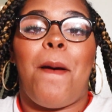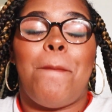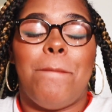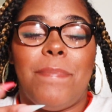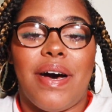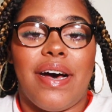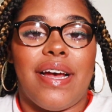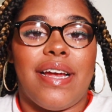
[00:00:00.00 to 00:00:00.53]

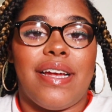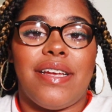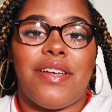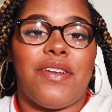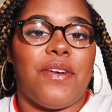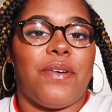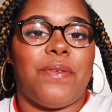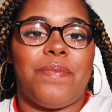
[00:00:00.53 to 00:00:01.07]
But,
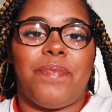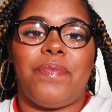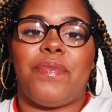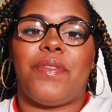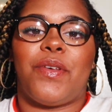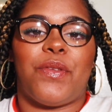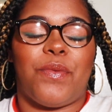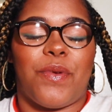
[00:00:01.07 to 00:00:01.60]
you know,
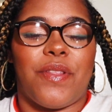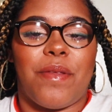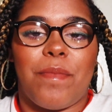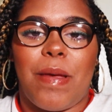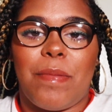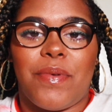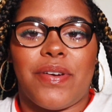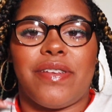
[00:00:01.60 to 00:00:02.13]
those were the
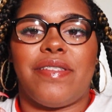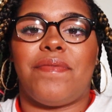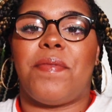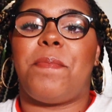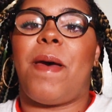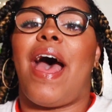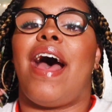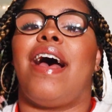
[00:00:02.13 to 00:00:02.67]
memories of the
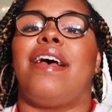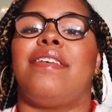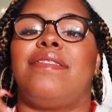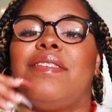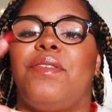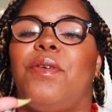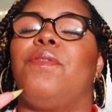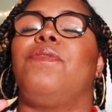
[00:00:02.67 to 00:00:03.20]

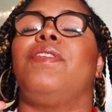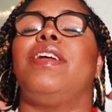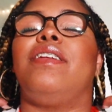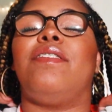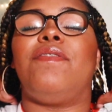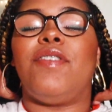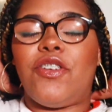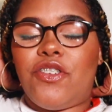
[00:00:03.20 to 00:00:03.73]
past. And hopefully in
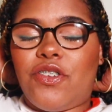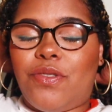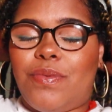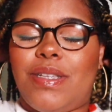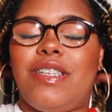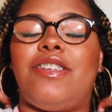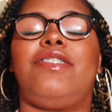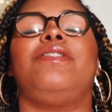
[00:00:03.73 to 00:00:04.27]
the future,
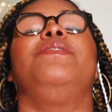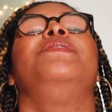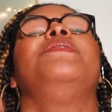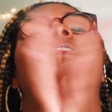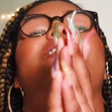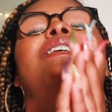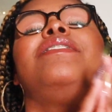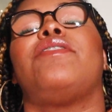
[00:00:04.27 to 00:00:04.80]
when this whole
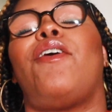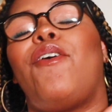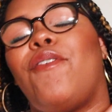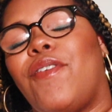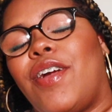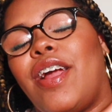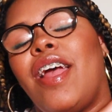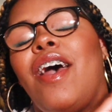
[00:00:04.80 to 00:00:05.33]
thing is
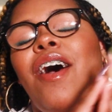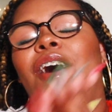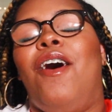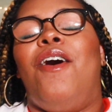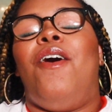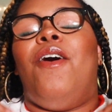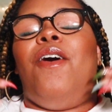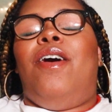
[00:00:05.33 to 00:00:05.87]
over,
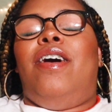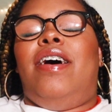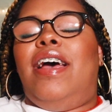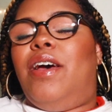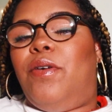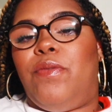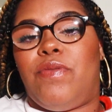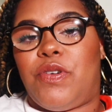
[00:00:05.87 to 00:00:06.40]

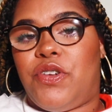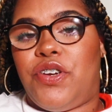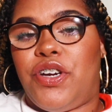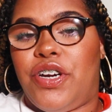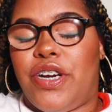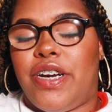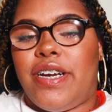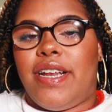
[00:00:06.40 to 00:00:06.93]
it'll
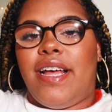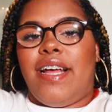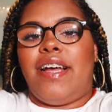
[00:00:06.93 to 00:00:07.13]
return